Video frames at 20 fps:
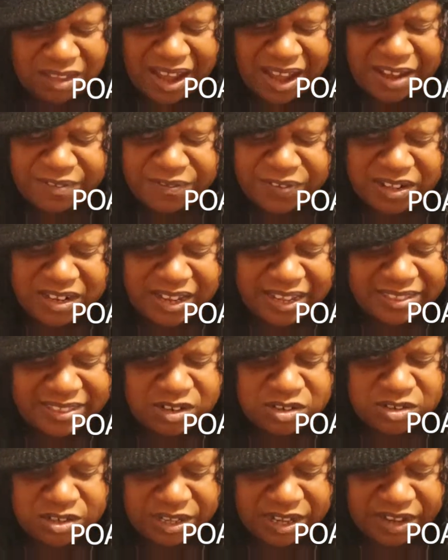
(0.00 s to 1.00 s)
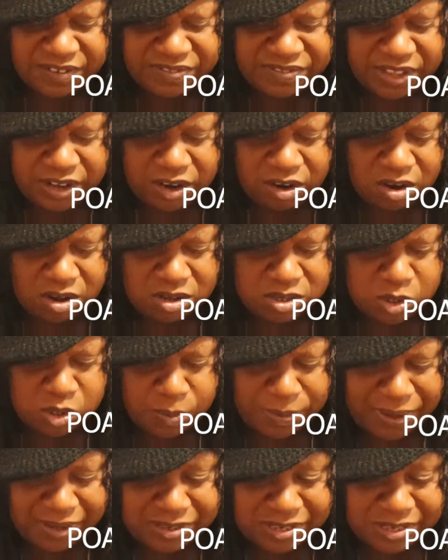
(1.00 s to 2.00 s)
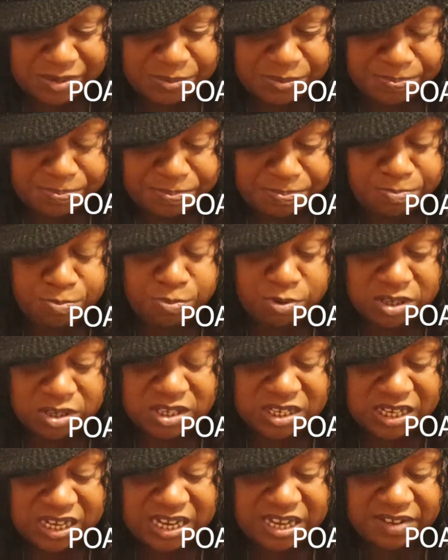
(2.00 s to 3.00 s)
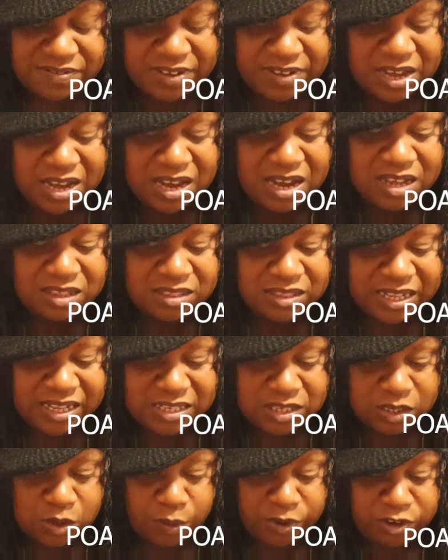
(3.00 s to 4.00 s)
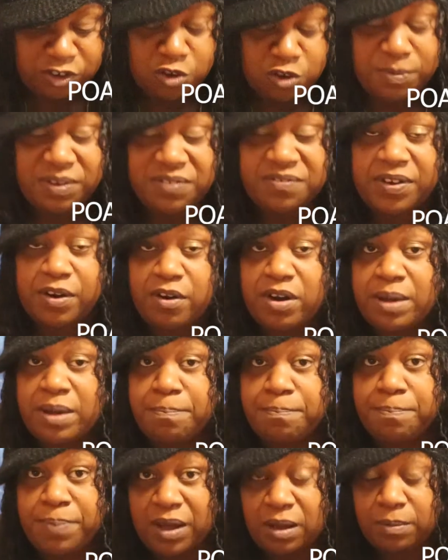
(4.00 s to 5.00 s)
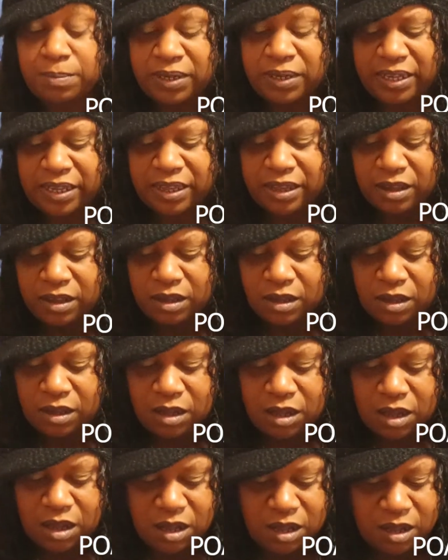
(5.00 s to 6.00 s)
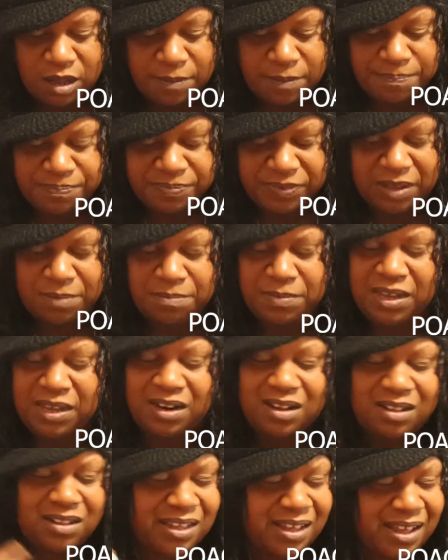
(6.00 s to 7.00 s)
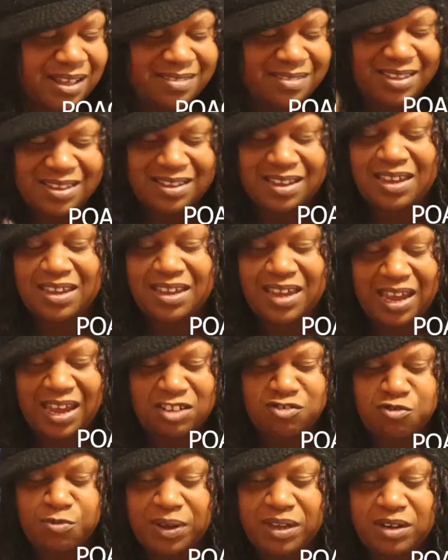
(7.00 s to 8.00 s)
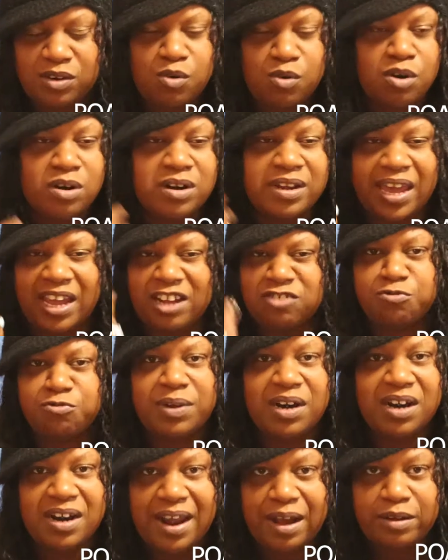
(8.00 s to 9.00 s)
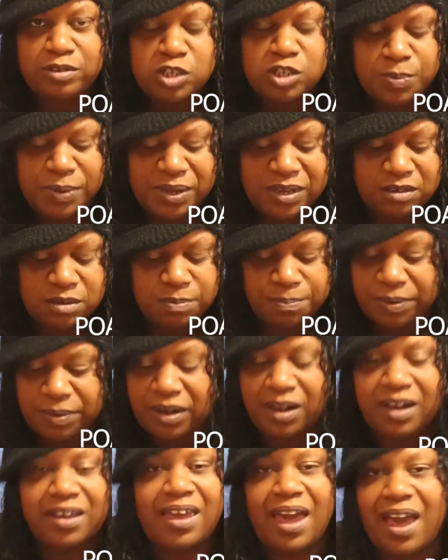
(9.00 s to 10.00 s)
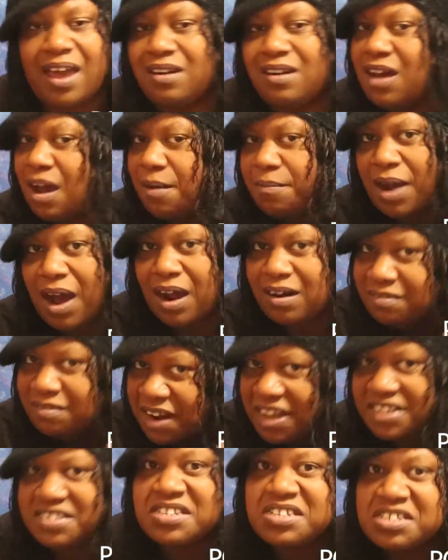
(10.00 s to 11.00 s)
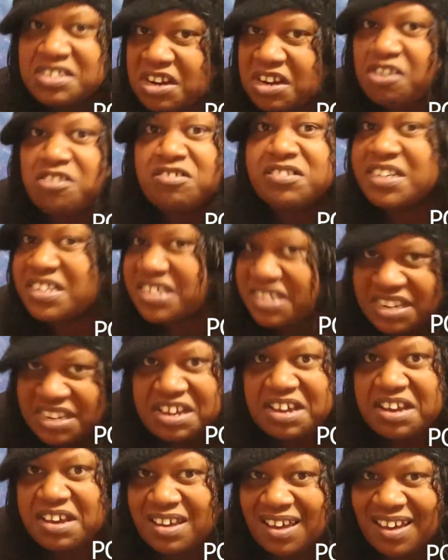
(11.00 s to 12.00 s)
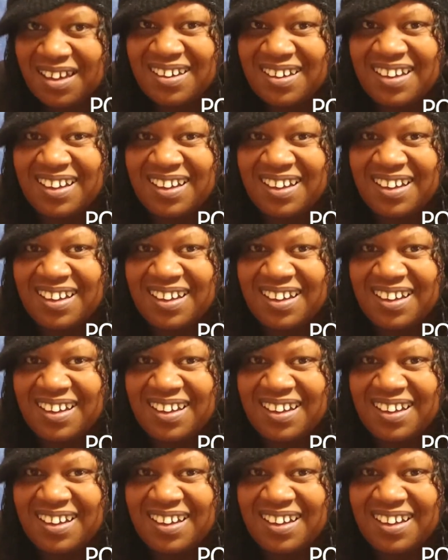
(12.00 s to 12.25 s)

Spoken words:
I feel like there's a gift that you're also about to receive that's going to be very public. Immediately I think engagement or engagement announcement, but again, I'm not necessarily seeing